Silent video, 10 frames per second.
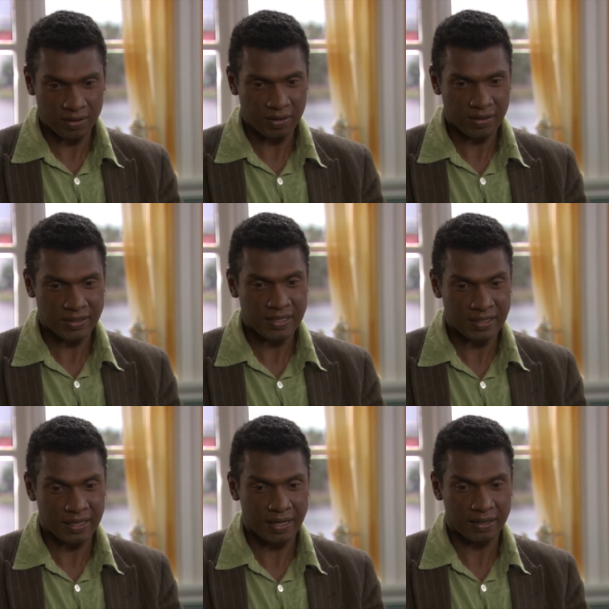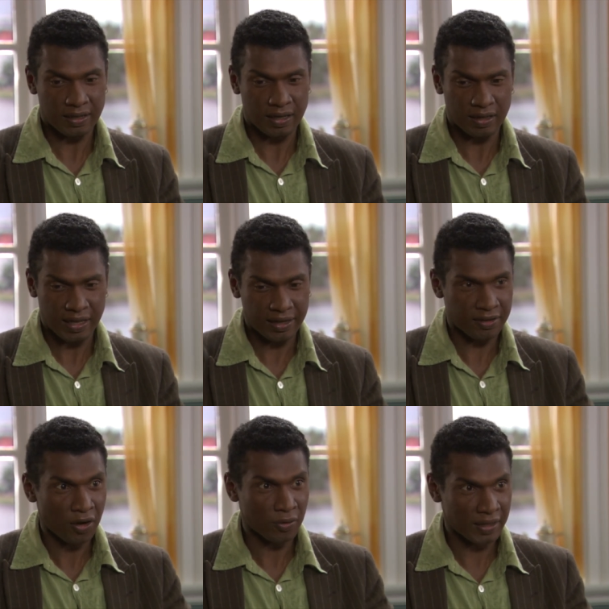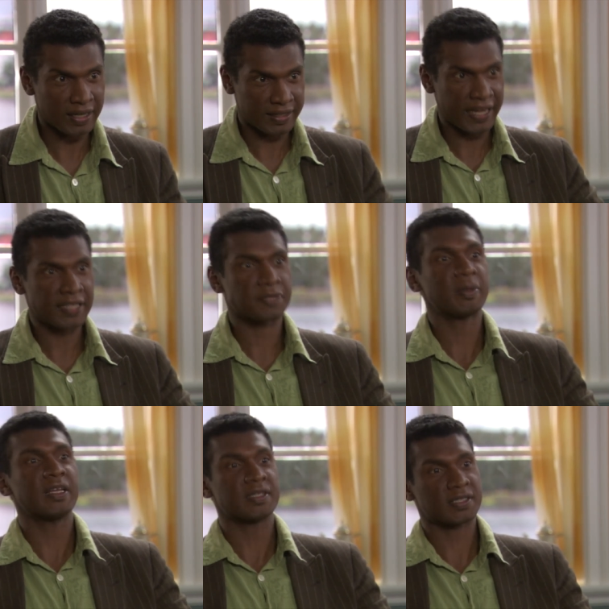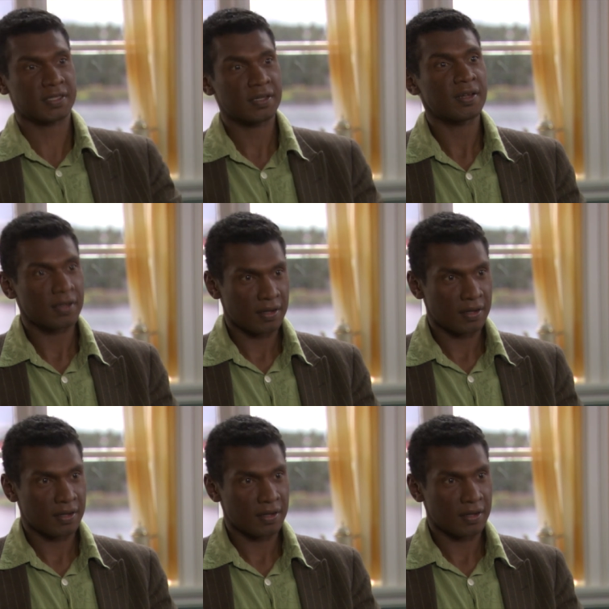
in a sense, let let it go, let it take its place, mm.